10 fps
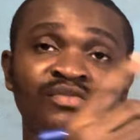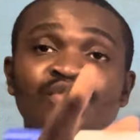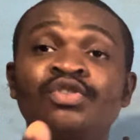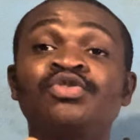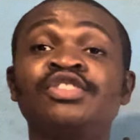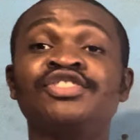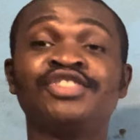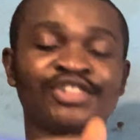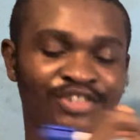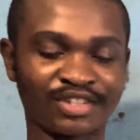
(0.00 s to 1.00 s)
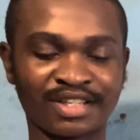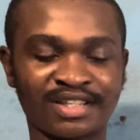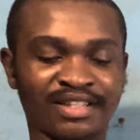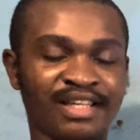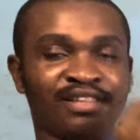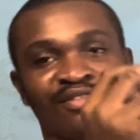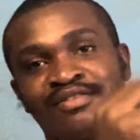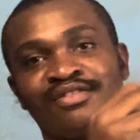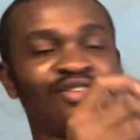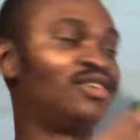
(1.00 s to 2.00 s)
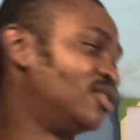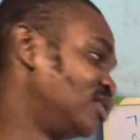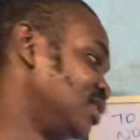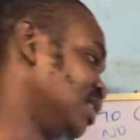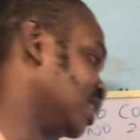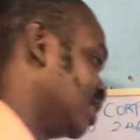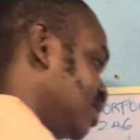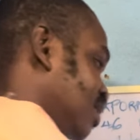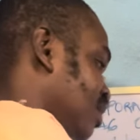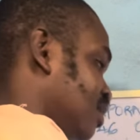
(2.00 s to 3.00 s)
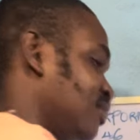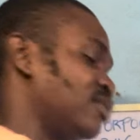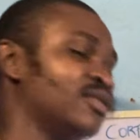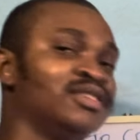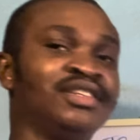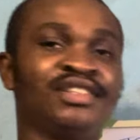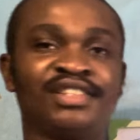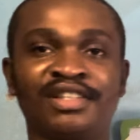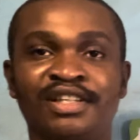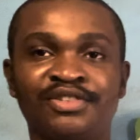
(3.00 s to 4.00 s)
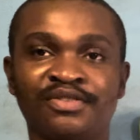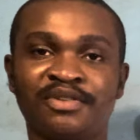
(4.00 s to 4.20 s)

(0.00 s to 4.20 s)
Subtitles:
2026, then you're here for the signature of the